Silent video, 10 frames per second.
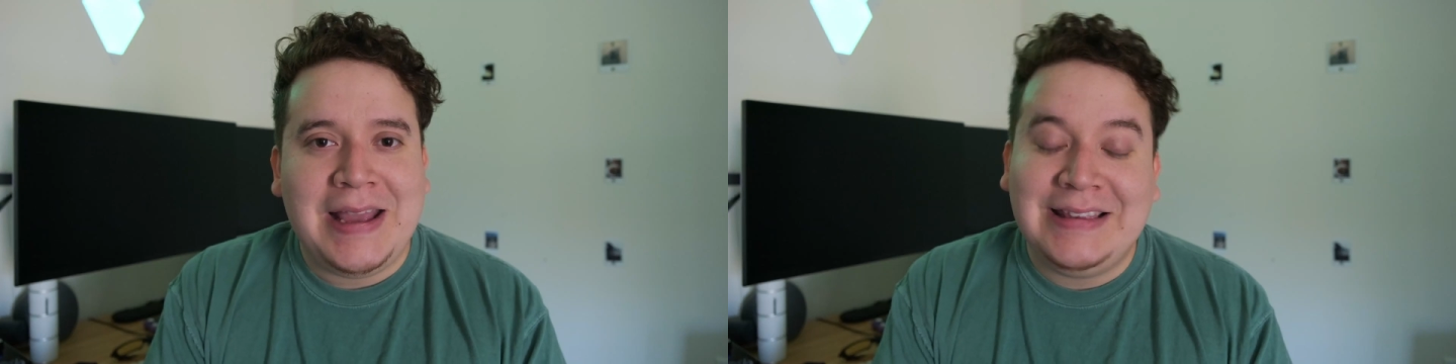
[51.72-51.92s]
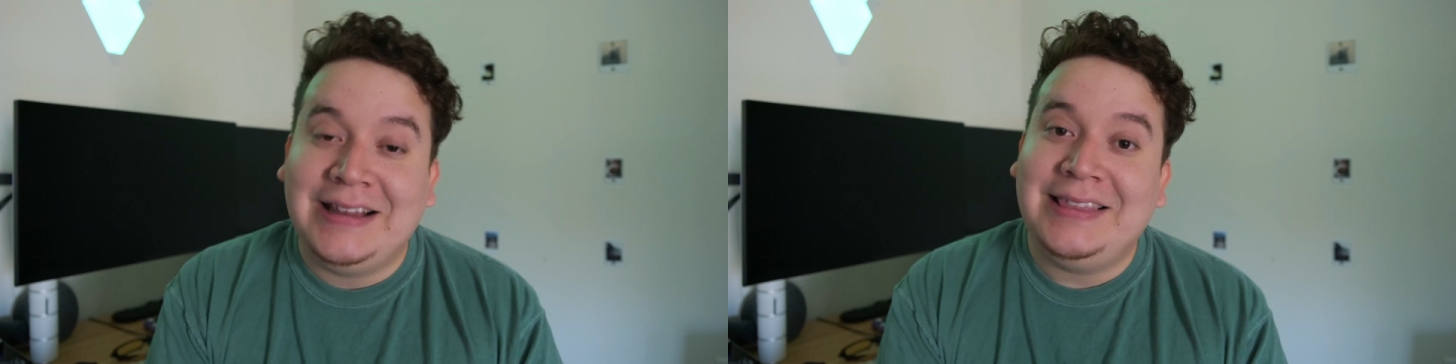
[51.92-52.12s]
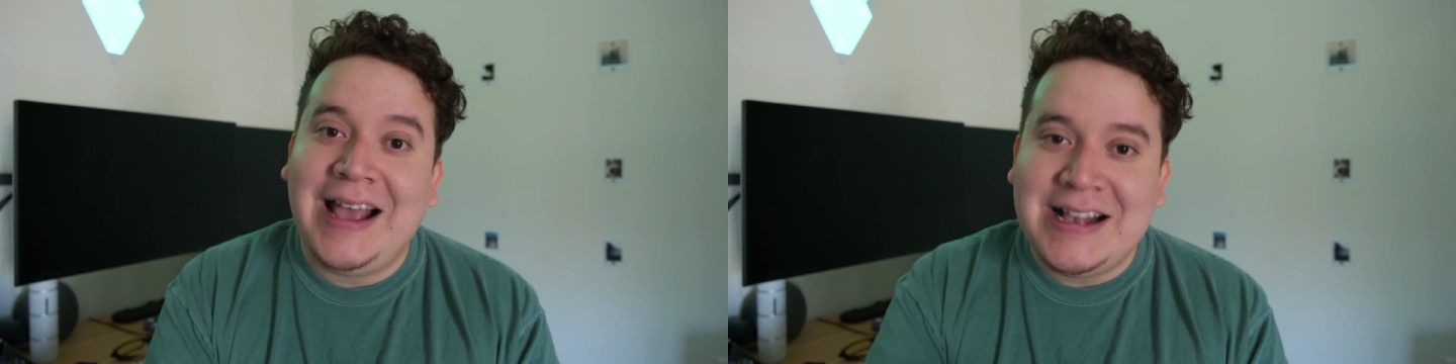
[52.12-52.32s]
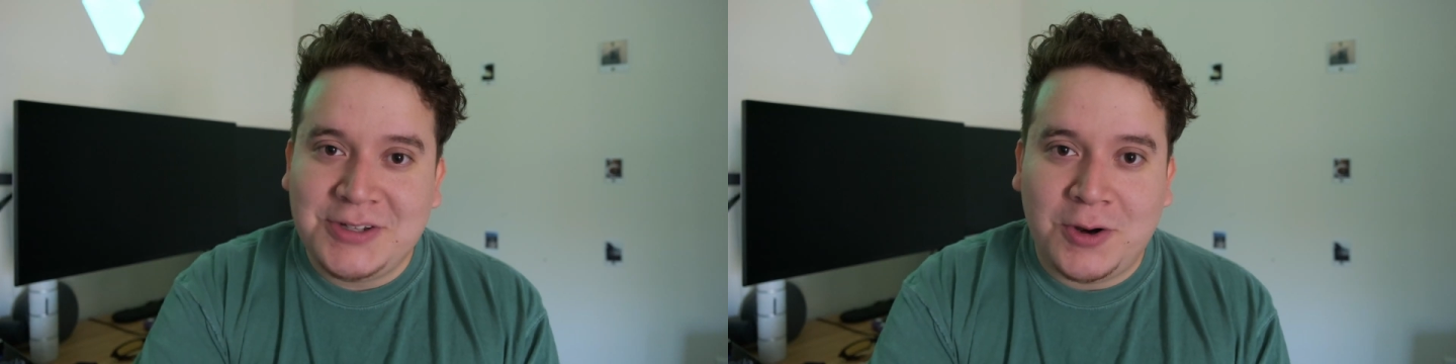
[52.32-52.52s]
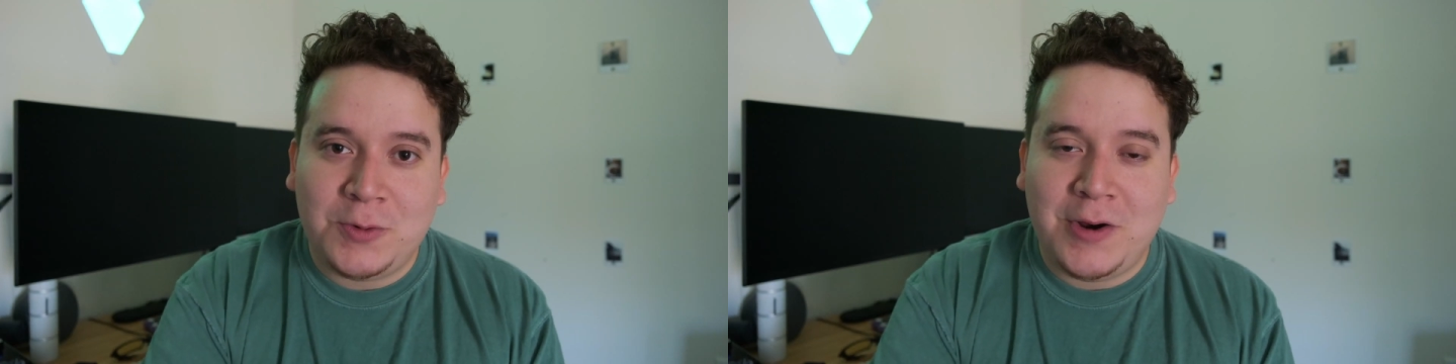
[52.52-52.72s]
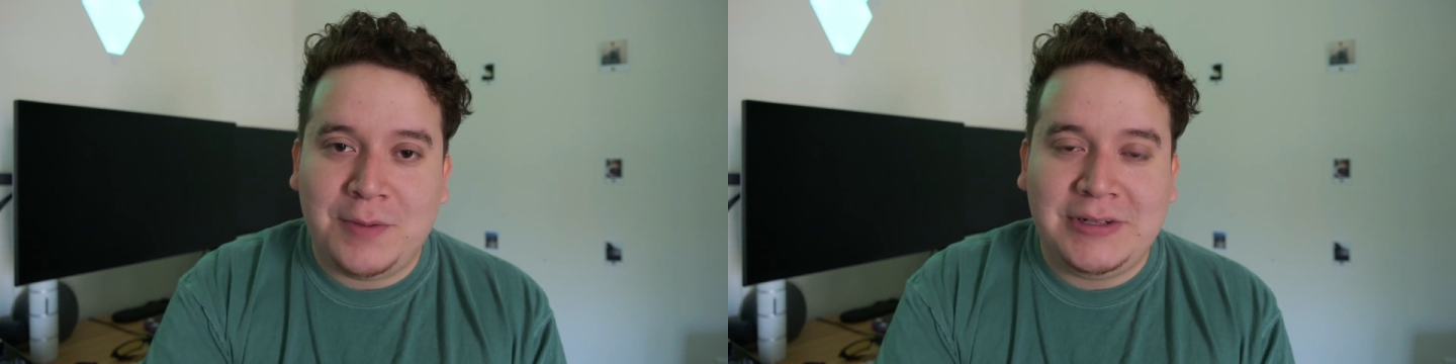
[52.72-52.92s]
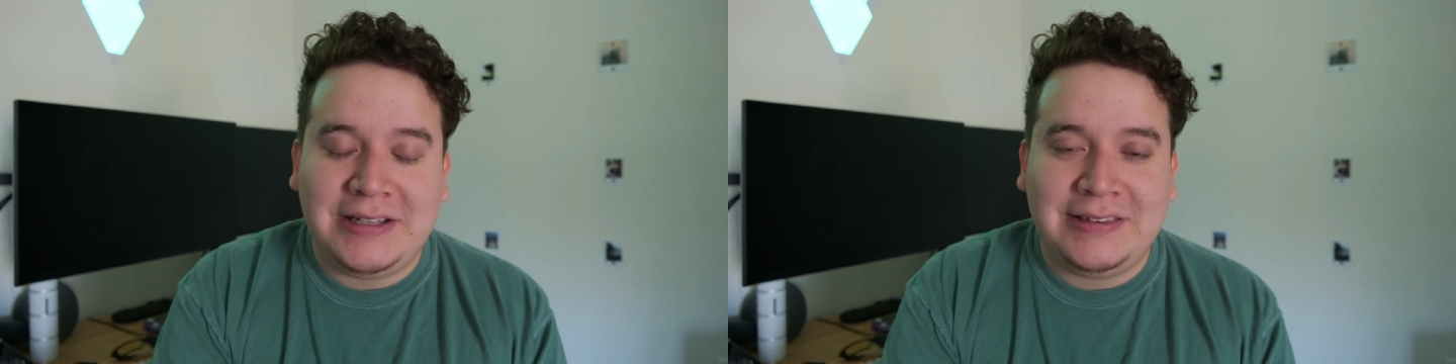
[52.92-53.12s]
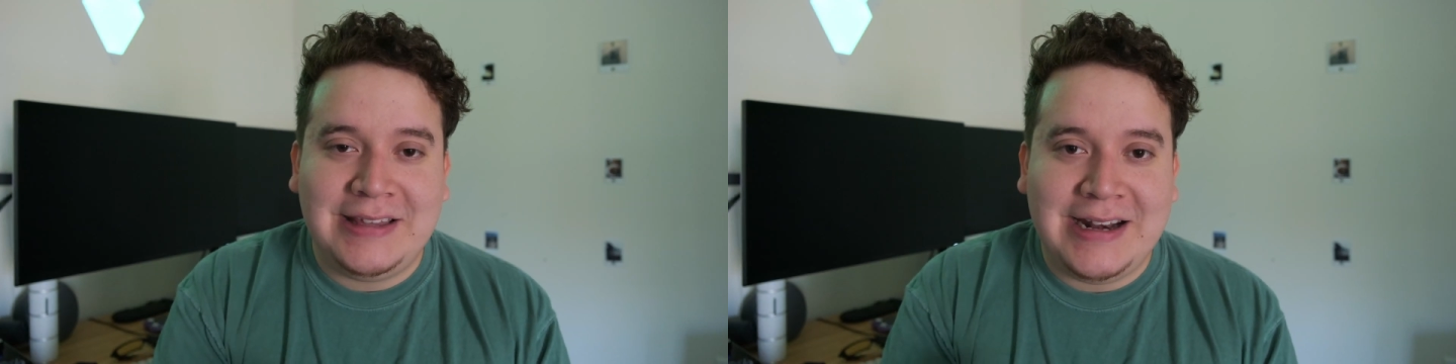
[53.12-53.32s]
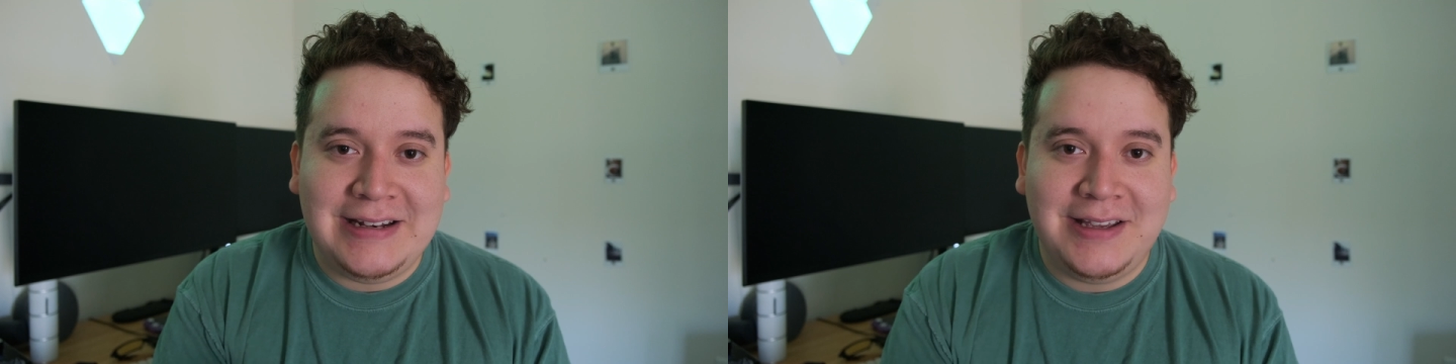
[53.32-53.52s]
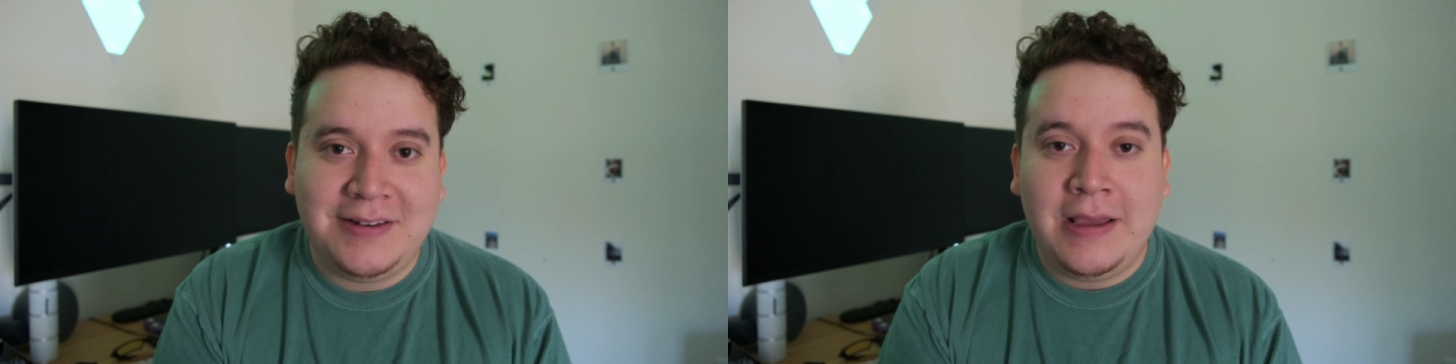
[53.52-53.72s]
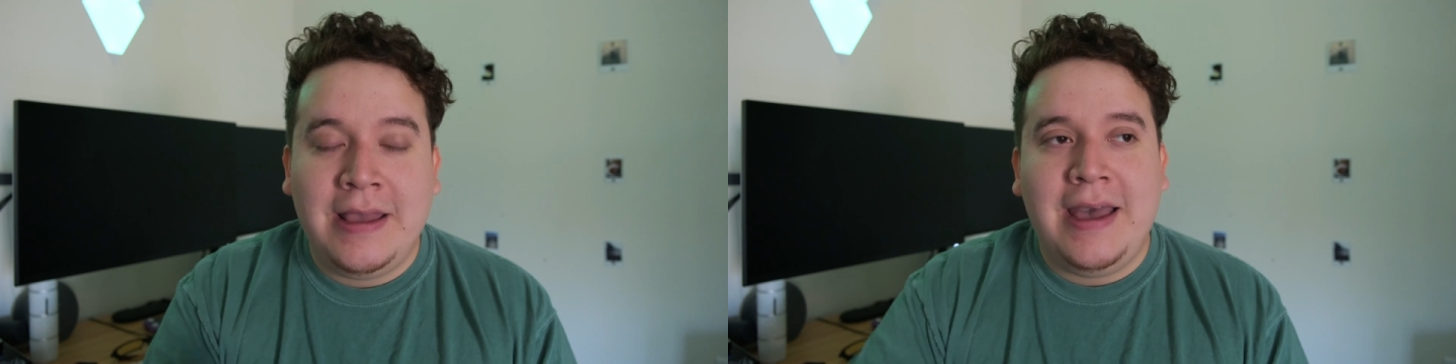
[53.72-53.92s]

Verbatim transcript: in the last hardware update that I did,